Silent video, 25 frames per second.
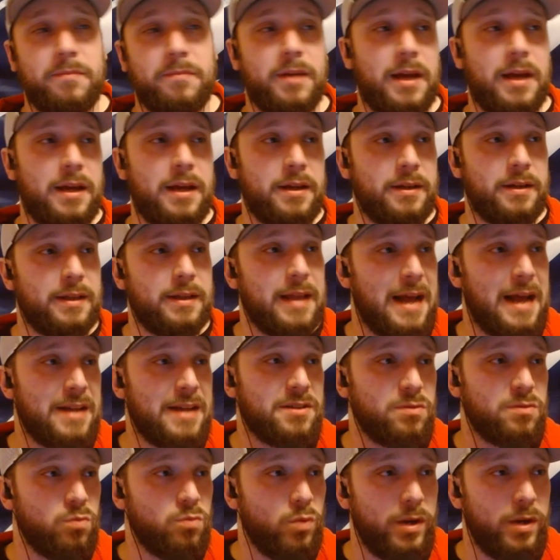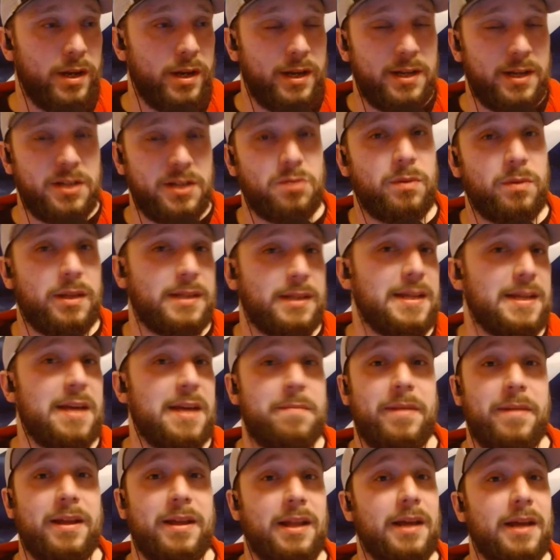And that's what it is with the Tampa
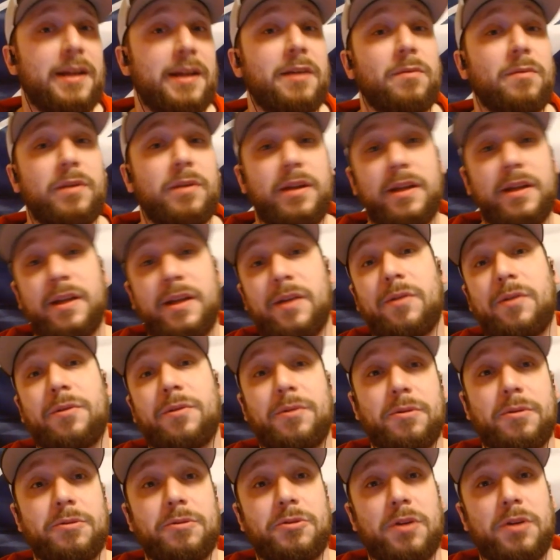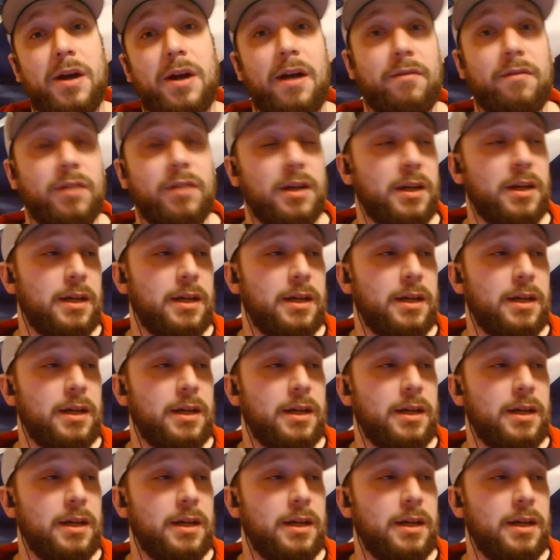Bay Lightning when Nikita Kucherov.